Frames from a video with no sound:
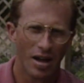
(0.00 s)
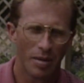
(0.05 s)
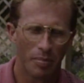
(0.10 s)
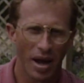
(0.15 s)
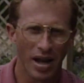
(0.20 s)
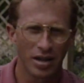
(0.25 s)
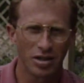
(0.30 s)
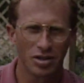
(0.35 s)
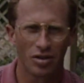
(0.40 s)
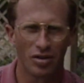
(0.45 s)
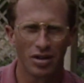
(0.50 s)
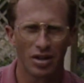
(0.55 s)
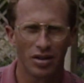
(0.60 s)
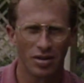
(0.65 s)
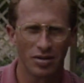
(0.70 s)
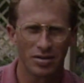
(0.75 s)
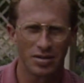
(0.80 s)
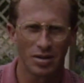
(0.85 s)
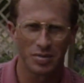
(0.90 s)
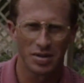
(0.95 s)
Make sure you
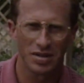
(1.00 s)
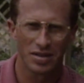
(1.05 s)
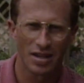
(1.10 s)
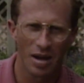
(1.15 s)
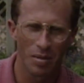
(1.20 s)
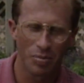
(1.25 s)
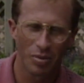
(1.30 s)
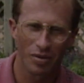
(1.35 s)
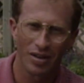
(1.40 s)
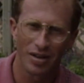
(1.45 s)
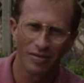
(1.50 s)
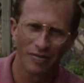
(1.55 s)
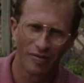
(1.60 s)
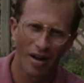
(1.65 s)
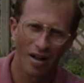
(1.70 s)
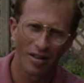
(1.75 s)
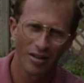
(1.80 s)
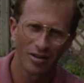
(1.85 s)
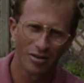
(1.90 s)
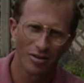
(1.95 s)
use them separately,
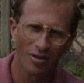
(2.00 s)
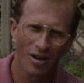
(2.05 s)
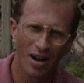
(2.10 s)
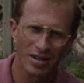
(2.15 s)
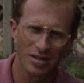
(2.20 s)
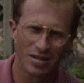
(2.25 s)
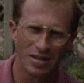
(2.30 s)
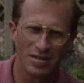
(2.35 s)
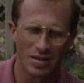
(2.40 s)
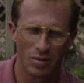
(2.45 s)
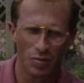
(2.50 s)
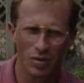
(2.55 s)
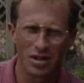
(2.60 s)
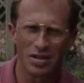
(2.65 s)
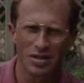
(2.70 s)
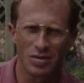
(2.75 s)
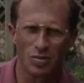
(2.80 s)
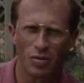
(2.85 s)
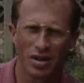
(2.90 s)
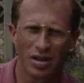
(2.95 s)
follow directions, and we
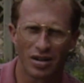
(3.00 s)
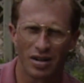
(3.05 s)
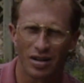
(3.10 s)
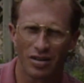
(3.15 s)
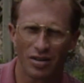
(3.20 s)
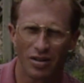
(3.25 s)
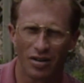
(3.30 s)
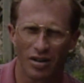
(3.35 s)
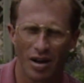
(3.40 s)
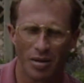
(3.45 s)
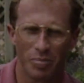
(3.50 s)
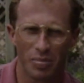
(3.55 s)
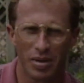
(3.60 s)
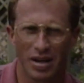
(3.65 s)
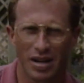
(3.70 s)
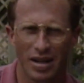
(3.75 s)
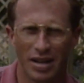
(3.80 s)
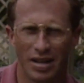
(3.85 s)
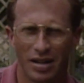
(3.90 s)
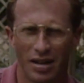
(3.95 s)
just wanted to clear up any